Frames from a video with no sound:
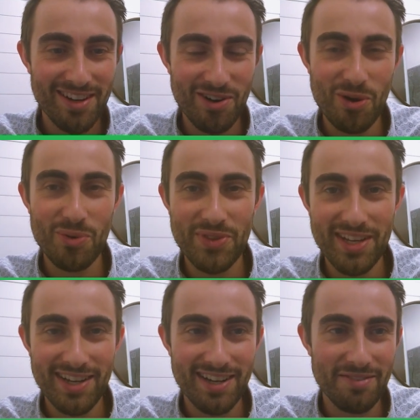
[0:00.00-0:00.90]
all with
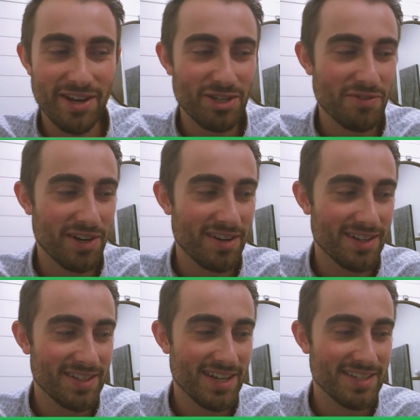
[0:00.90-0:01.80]
the Vancouver
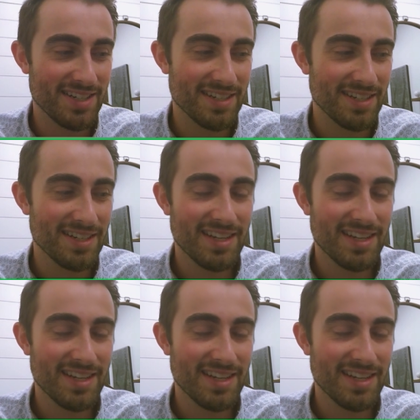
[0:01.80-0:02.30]
Canucks last season.